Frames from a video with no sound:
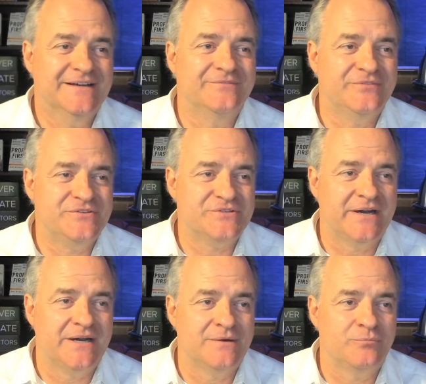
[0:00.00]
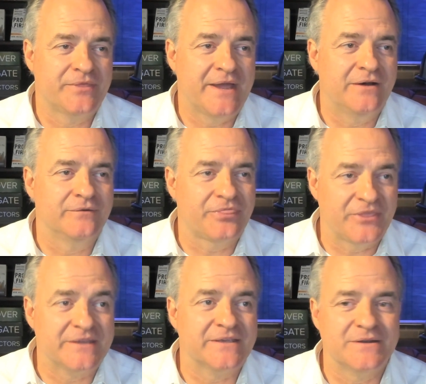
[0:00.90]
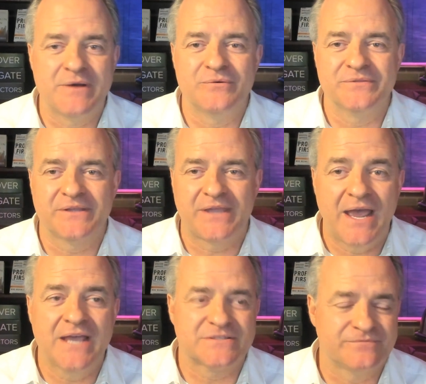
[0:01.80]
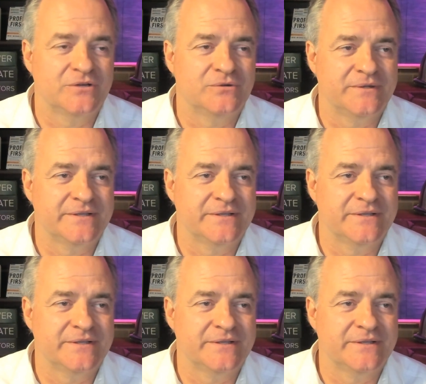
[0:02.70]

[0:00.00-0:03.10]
of the job without thinking about what the cash flow